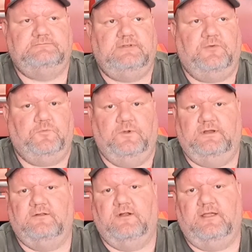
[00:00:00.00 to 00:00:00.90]

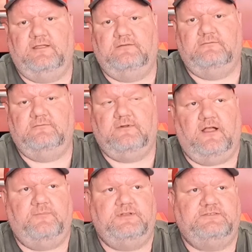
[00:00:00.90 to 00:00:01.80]
really great
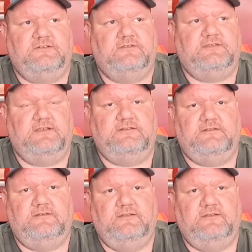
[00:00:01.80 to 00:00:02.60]
crop insurance agent,